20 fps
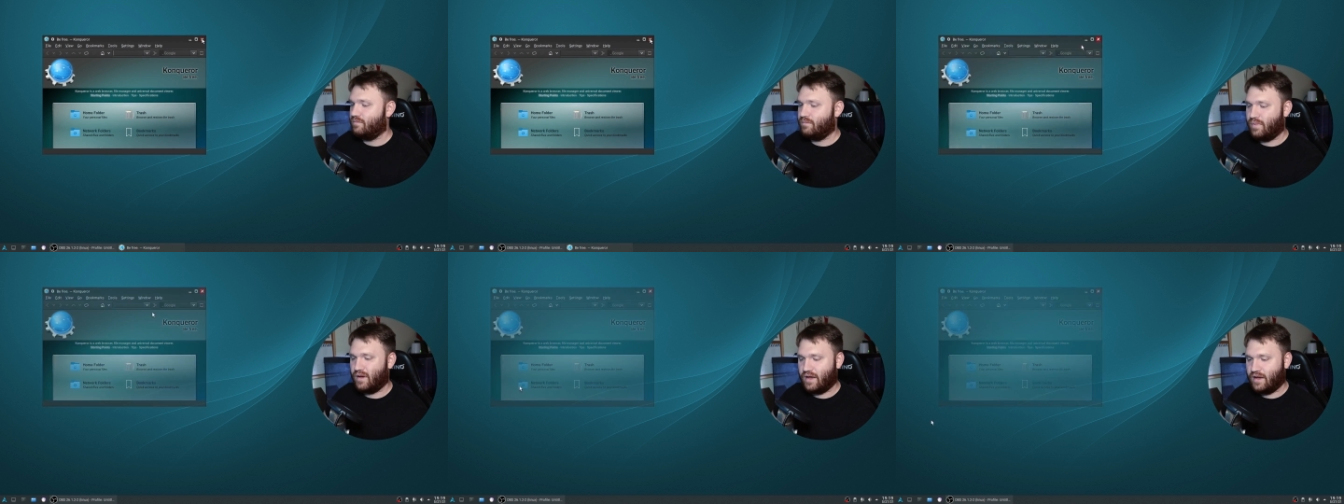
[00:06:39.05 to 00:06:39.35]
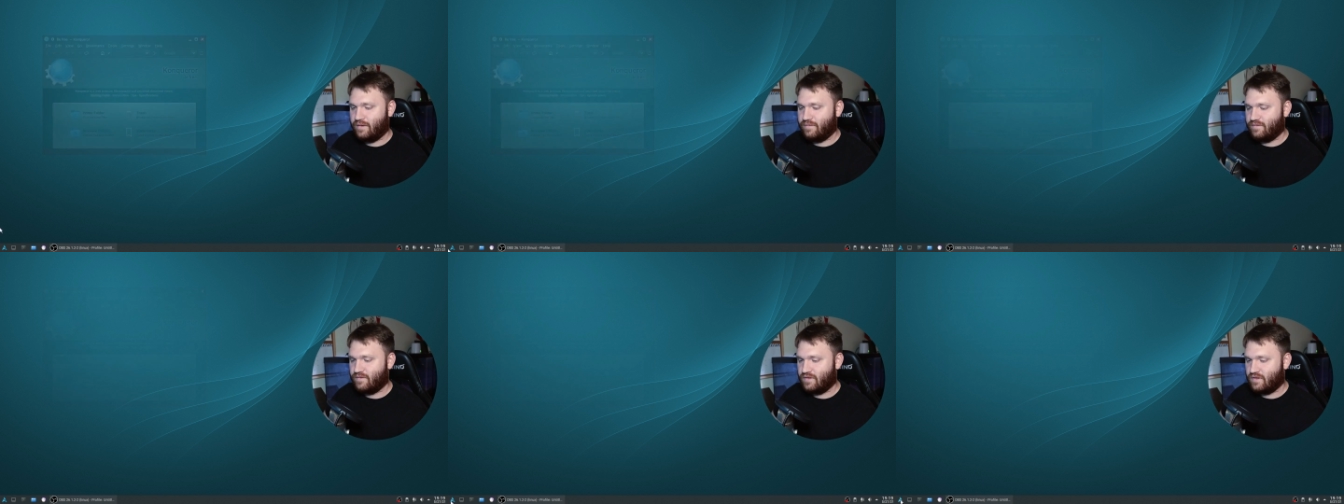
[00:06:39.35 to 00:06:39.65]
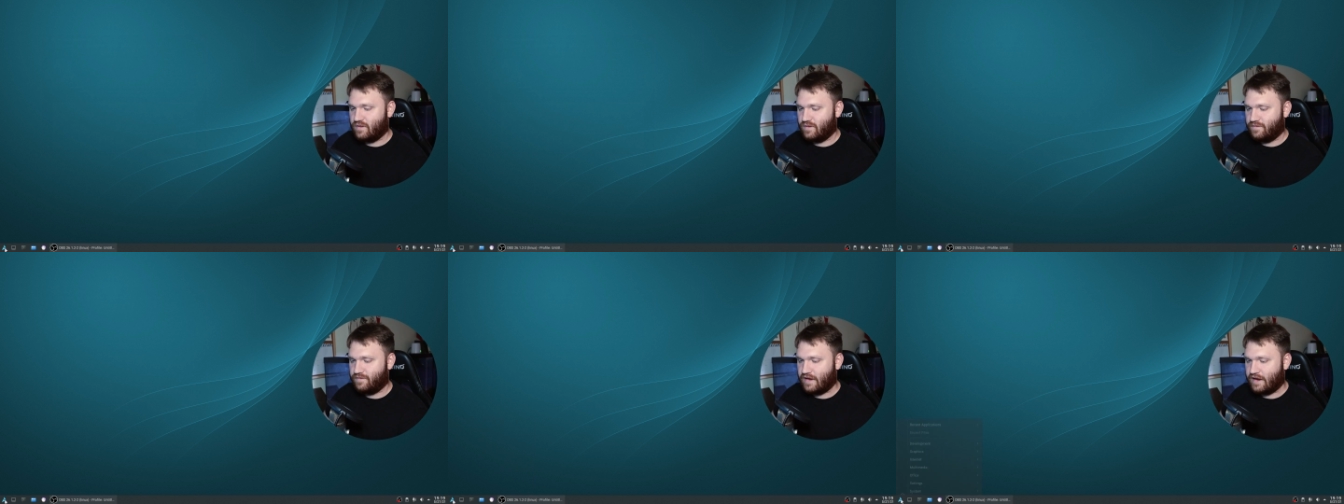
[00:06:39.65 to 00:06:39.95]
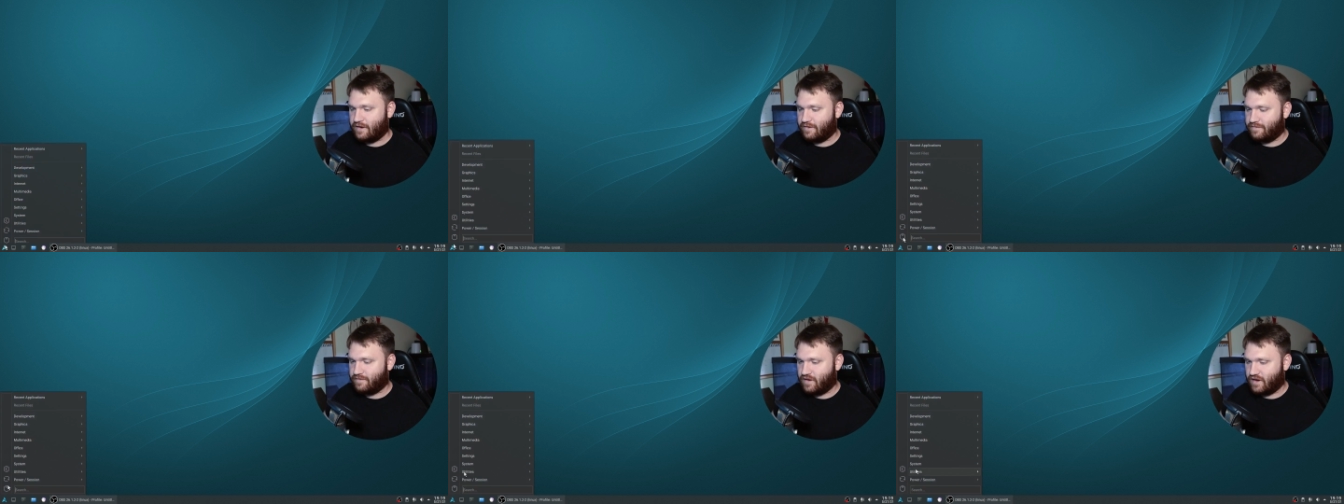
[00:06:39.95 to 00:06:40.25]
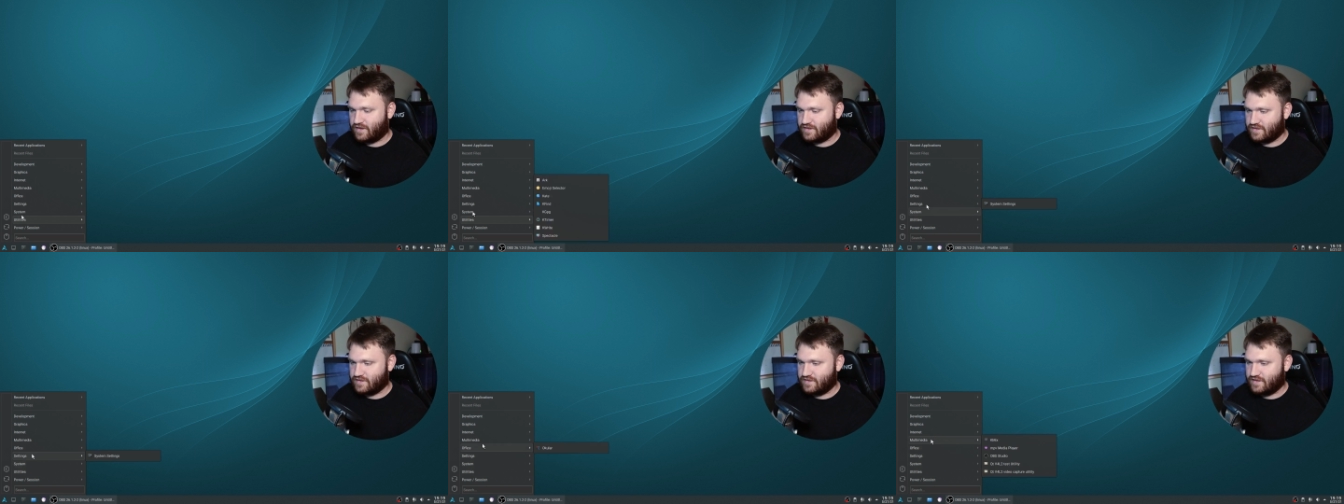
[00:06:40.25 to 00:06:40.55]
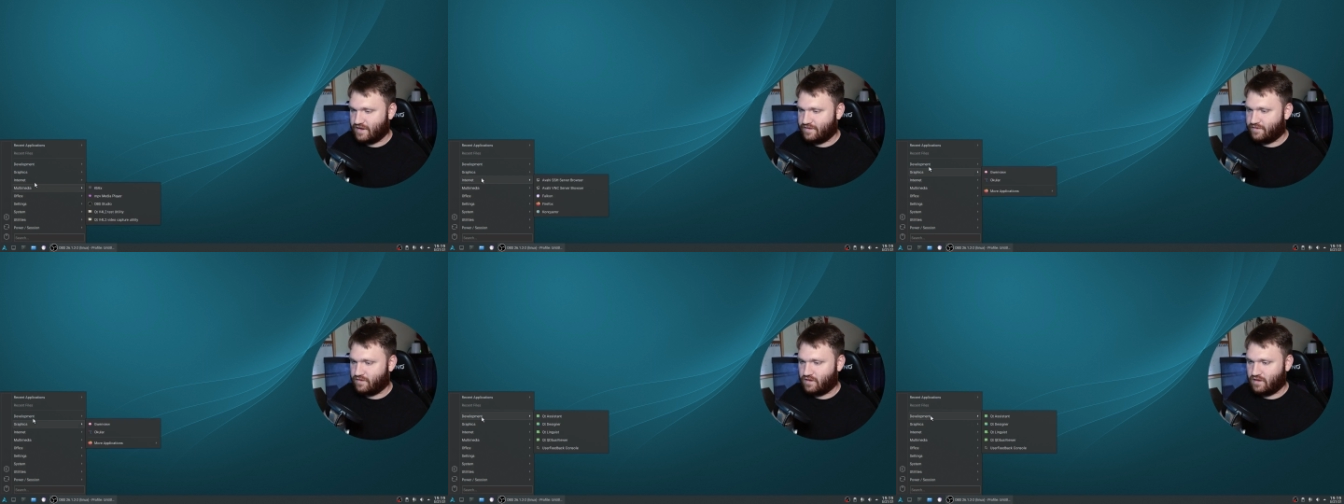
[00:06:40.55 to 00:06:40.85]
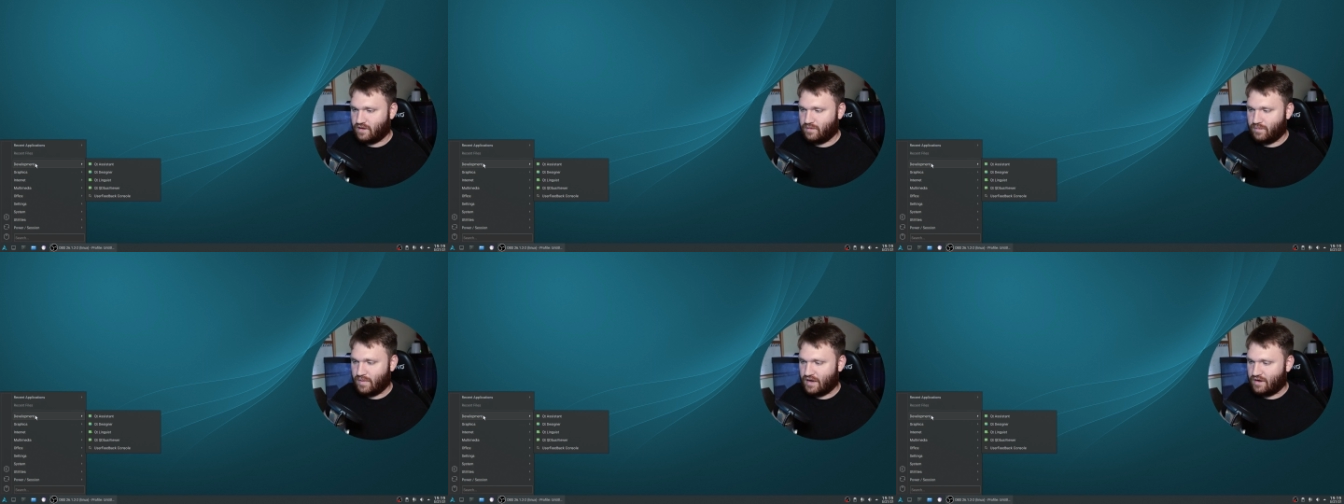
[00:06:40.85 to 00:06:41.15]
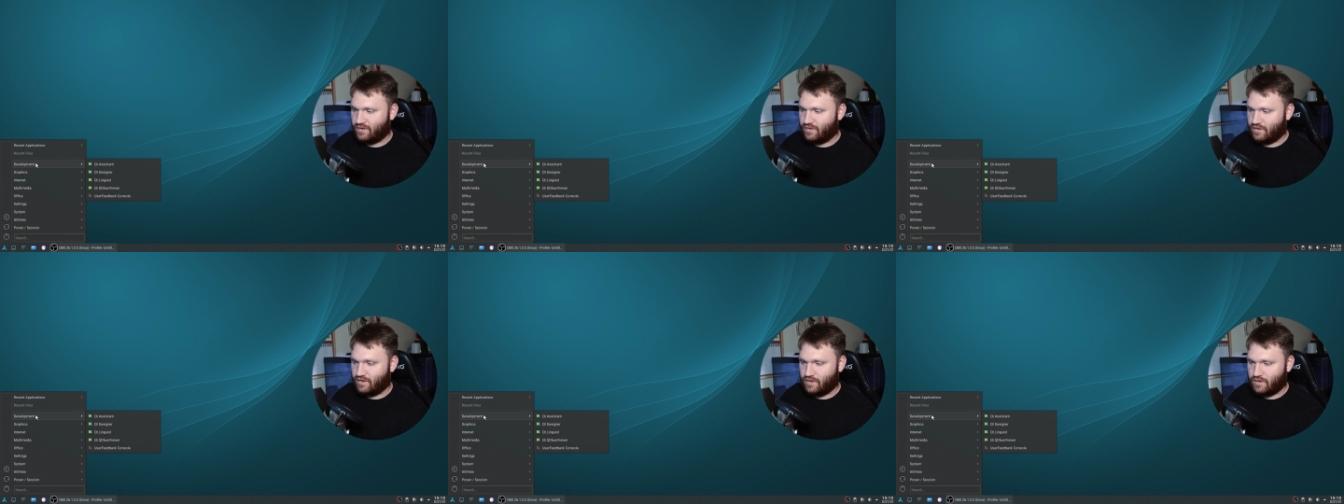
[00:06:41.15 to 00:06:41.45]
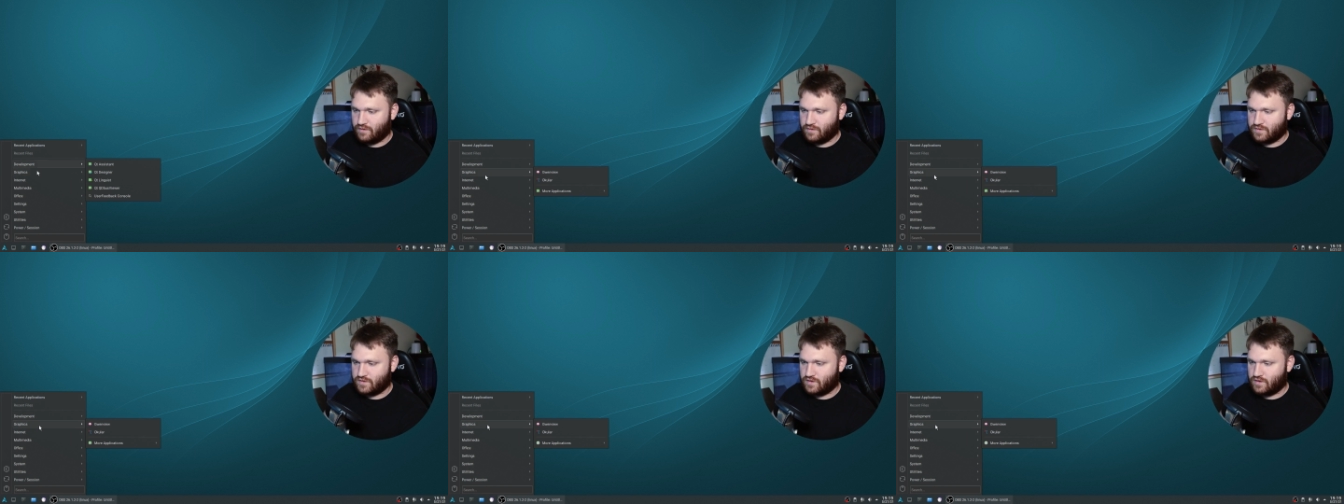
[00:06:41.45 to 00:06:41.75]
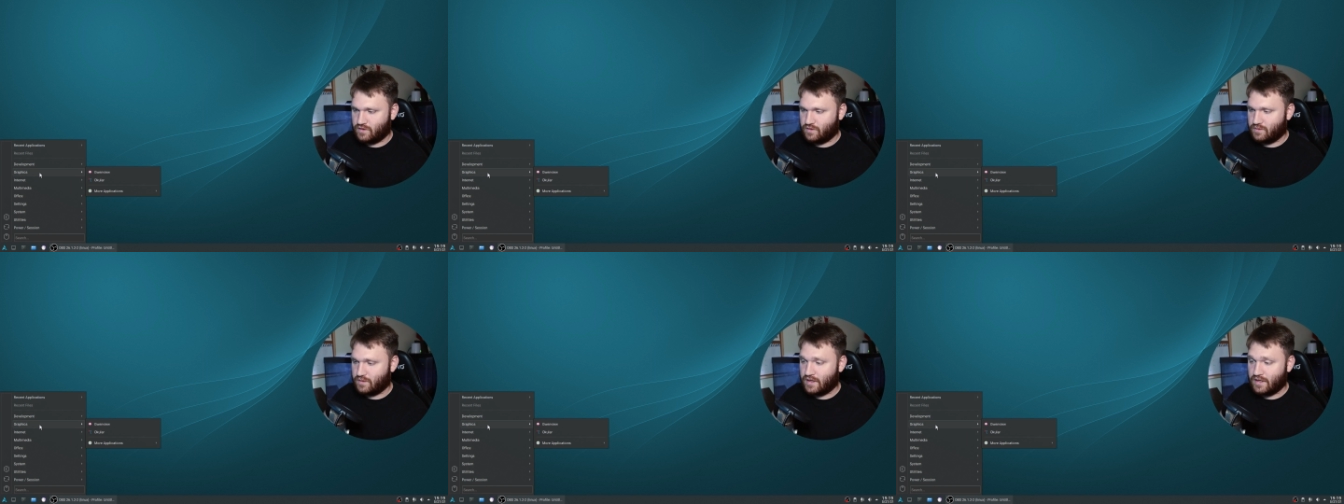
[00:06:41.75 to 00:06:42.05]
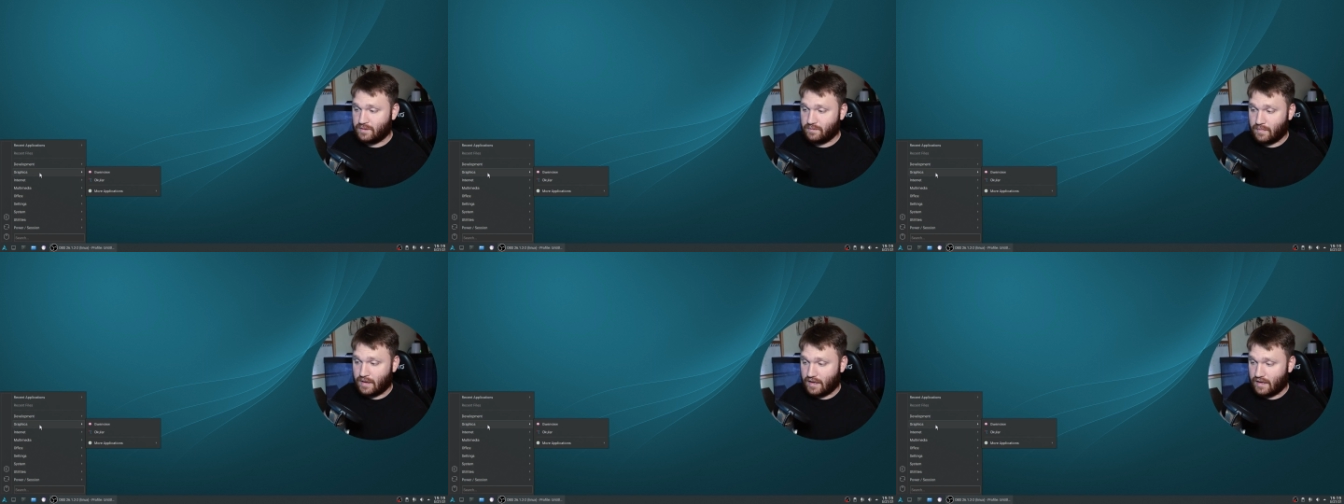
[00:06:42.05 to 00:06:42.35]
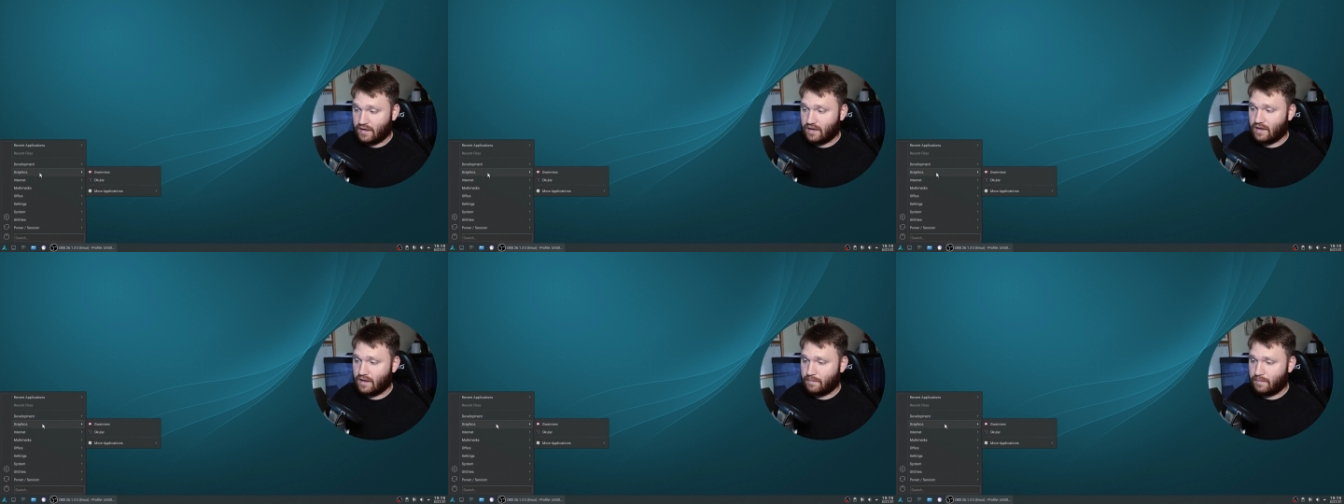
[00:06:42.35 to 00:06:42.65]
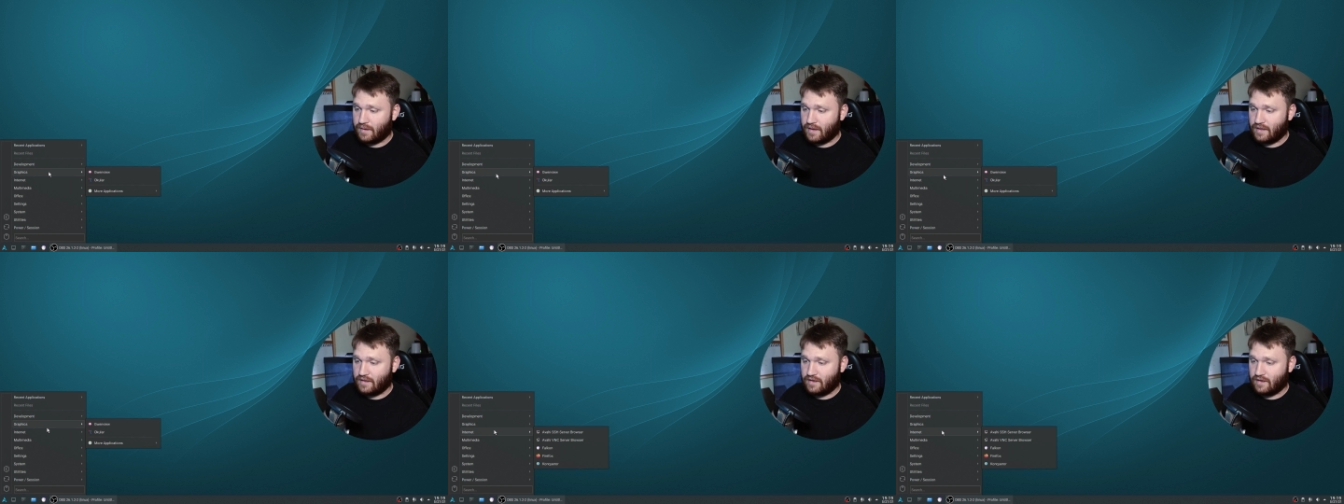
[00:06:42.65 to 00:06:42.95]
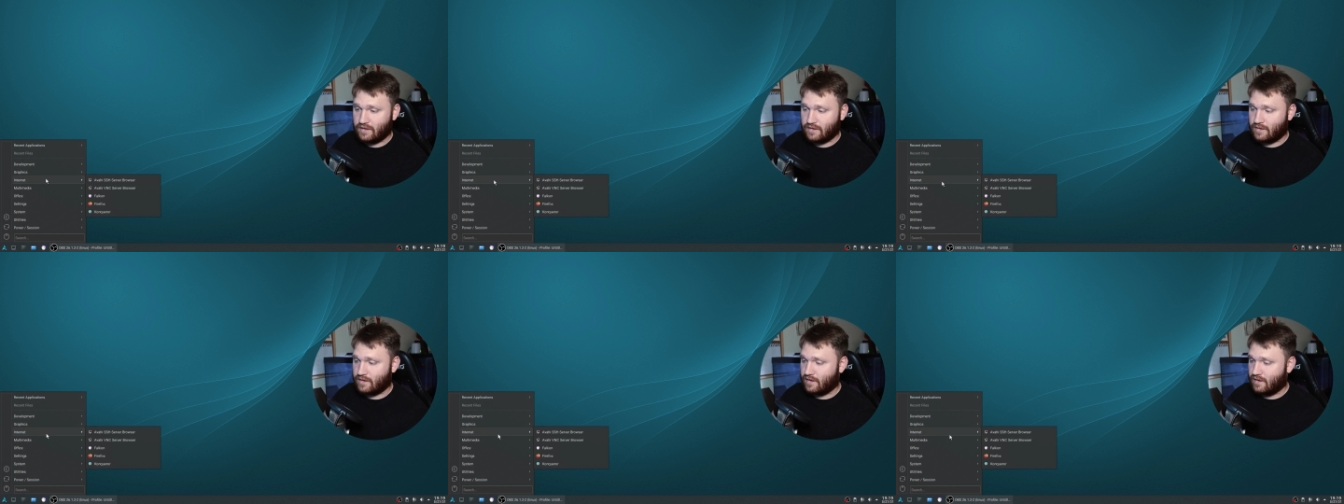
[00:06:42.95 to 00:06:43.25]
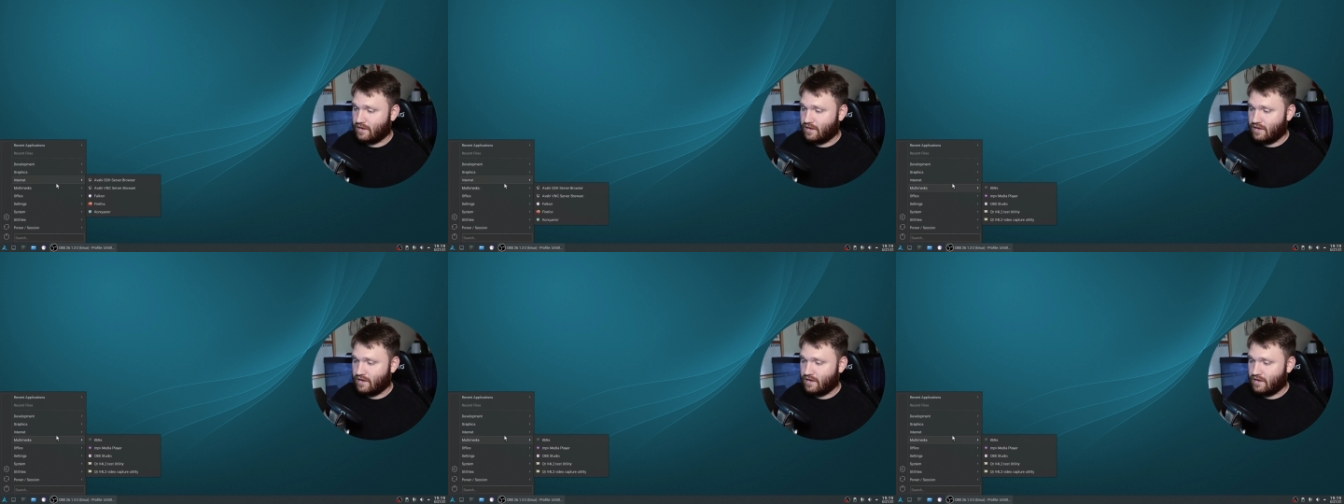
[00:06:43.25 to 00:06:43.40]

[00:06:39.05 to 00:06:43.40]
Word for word: But Firefox is definitely better than those two, in my opinion.